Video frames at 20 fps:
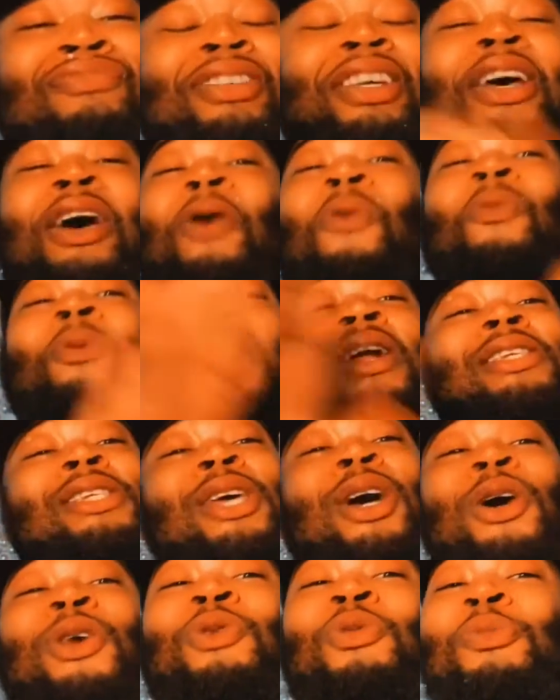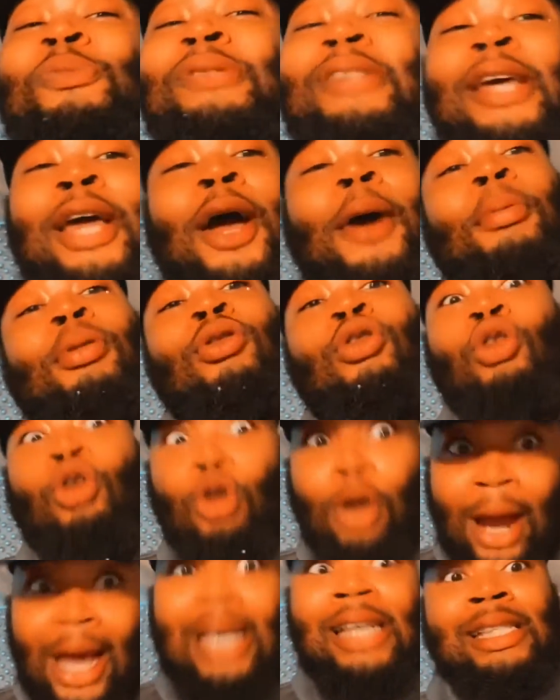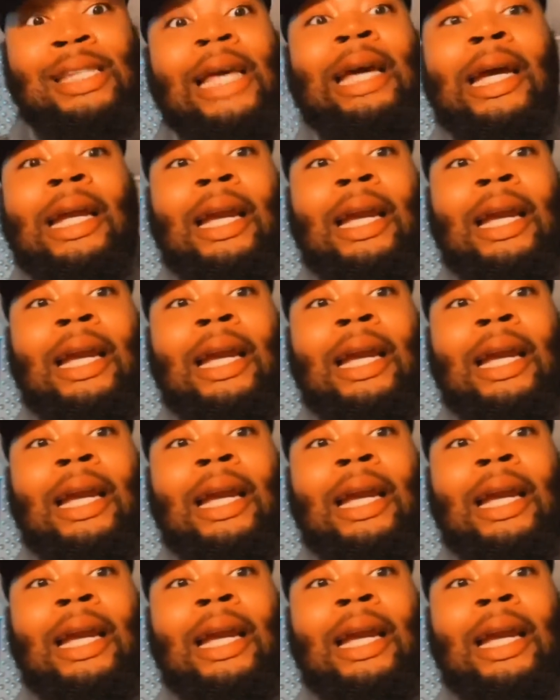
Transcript: When I tell you, he was in here praising,